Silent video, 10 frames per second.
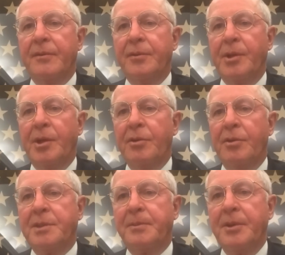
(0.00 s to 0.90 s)
From your own
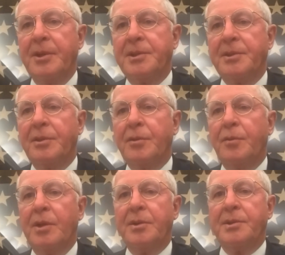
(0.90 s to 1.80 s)
experience, you know
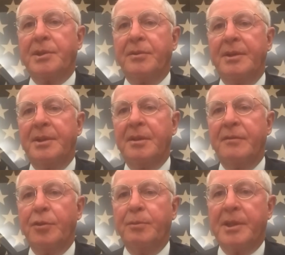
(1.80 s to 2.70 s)
well there's a great deal of
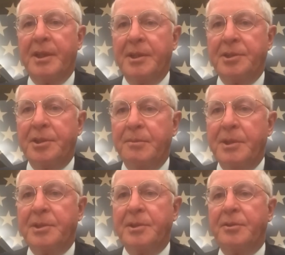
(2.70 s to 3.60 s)
duplication,
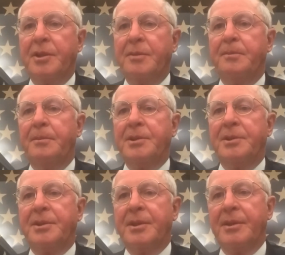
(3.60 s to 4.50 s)
mission creep,
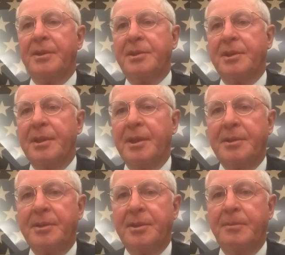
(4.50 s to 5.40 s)
budgetary disconnect,
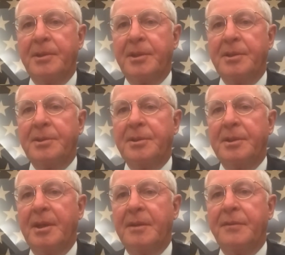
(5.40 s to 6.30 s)

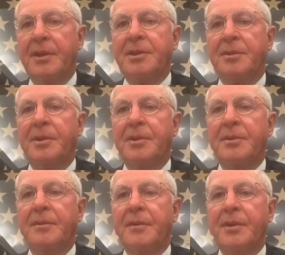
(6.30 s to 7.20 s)
duplication, conflict among
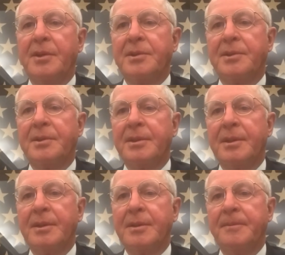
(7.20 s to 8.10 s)
various
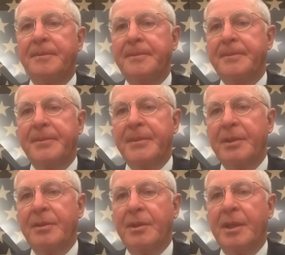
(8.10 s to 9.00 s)
uh,
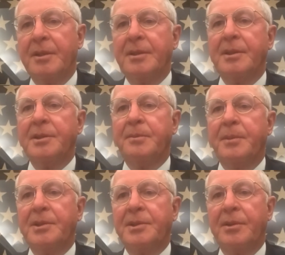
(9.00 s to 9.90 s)
you know, entities
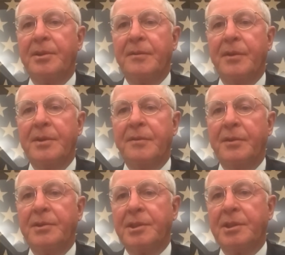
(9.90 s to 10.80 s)
based on the very
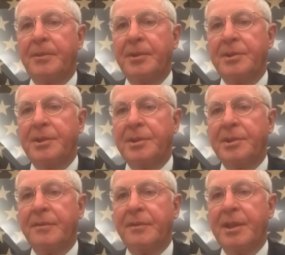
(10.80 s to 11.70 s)
diverse
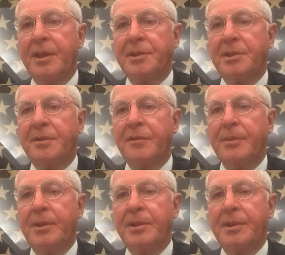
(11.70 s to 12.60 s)
experiences of the Council of
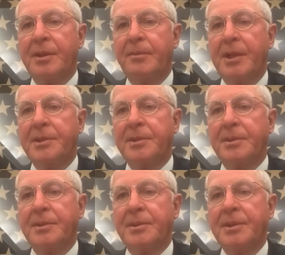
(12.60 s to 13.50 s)
American
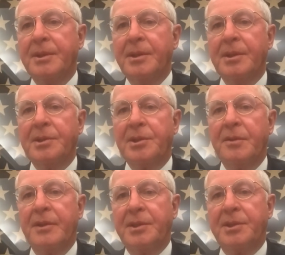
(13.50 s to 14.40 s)
Ambassadors
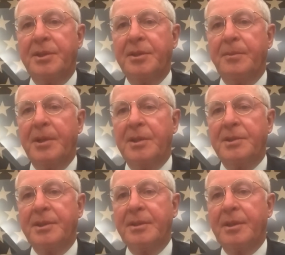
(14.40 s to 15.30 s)
serving in senior
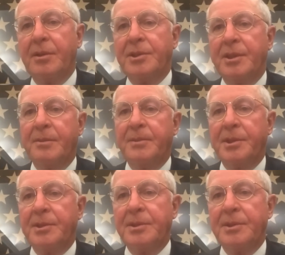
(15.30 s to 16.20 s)
policy and negotiating
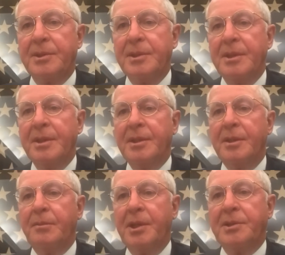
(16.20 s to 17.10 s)
positions
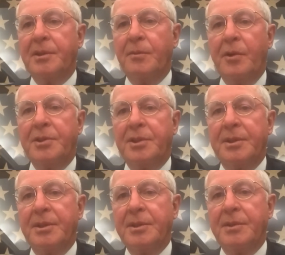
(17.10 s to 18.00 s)
based in
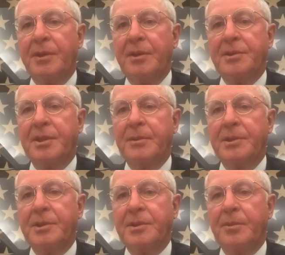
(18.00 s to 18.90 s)
Washington, as well as
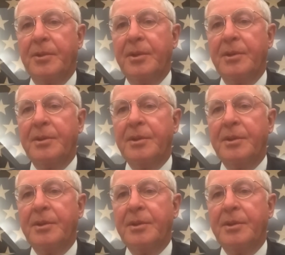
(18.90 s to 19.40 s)
embassies abroad,